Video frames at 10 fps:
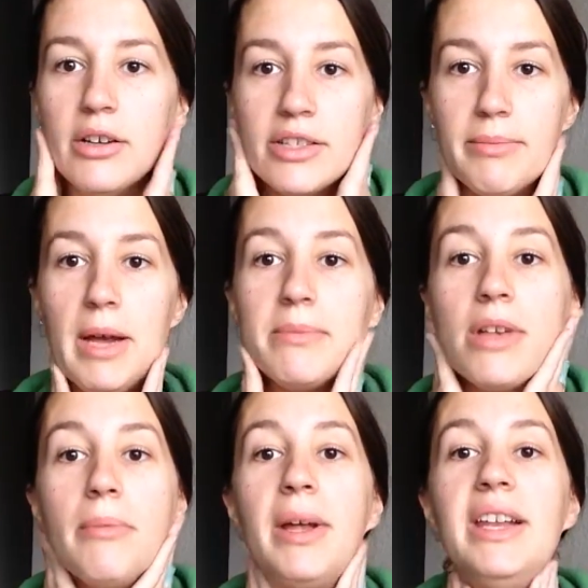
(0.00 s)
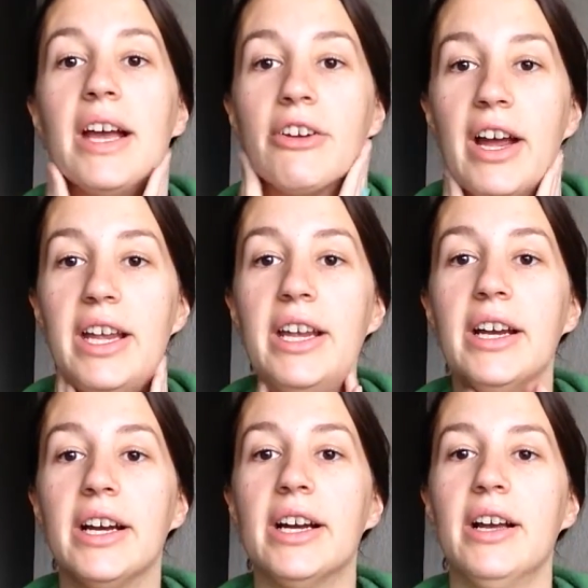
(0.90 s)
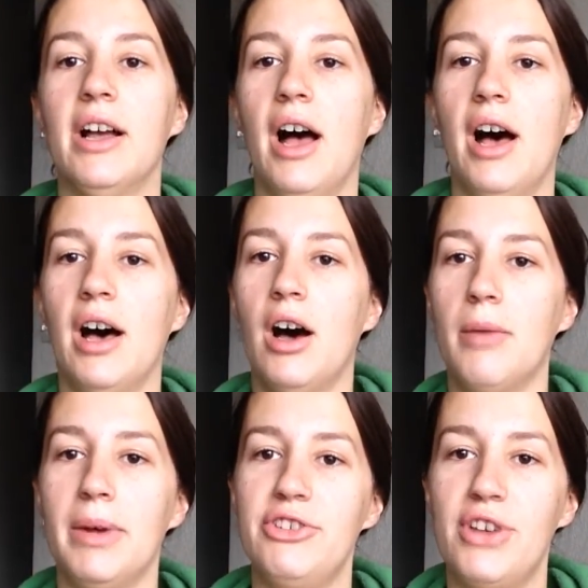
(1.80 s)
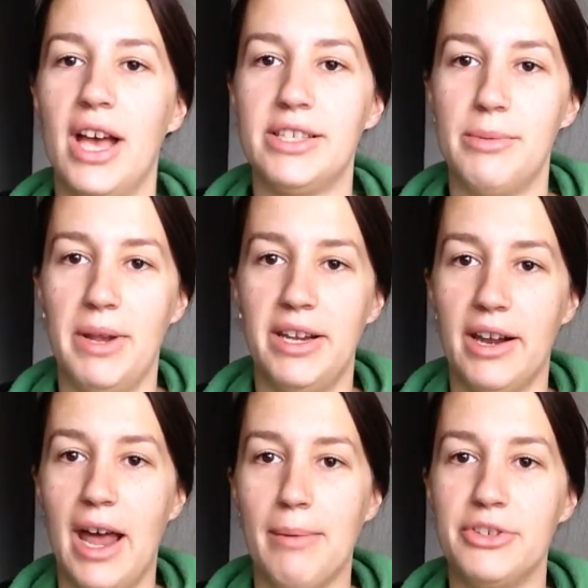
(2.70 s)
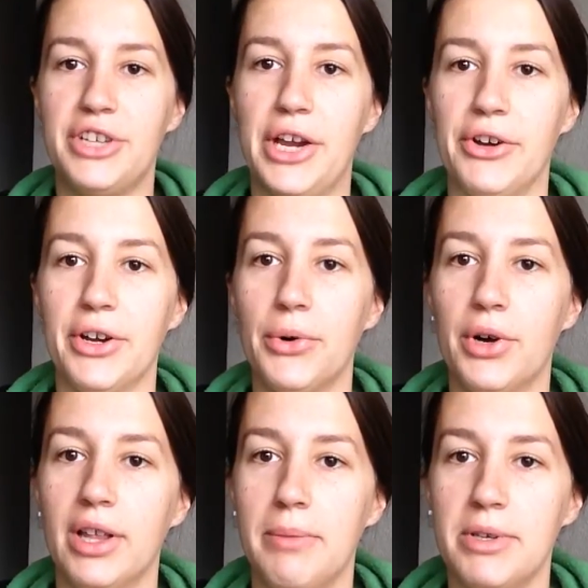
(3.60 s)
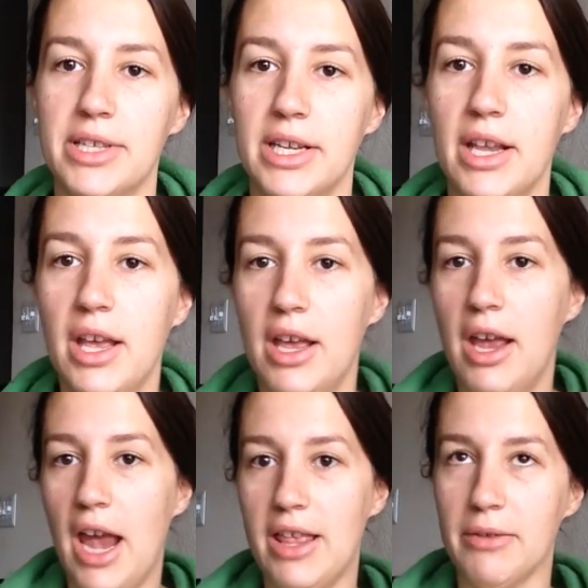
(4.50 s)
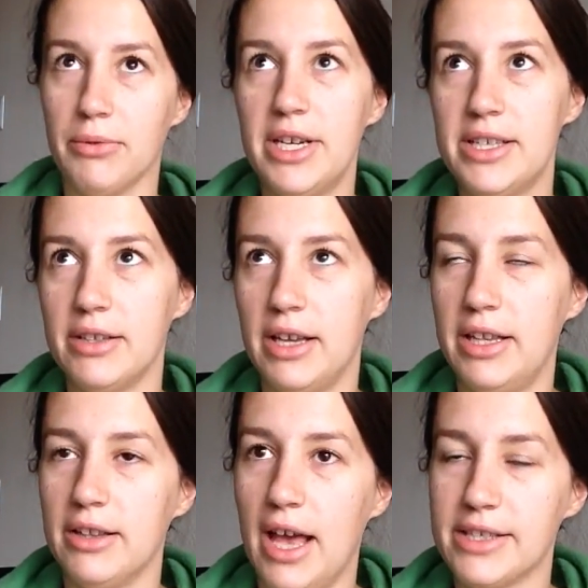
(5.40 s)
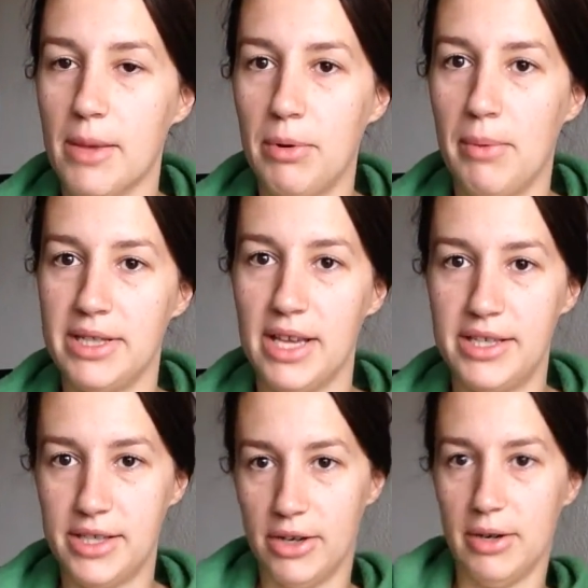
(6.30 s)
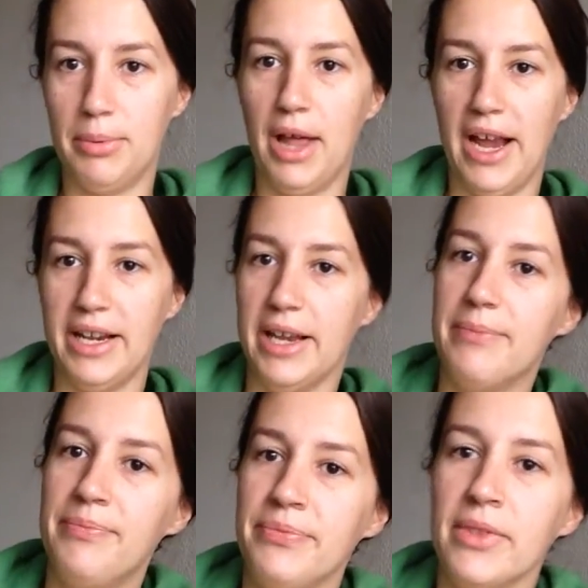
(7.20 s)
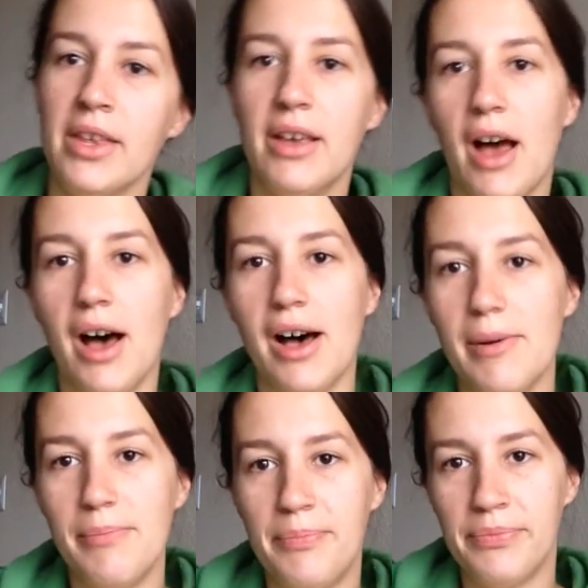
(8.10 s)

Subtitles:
sometimes on my neck right here, on my chest, depending on how much carrier oil I'm using. And then recently, in the last couple of months, I started applying it all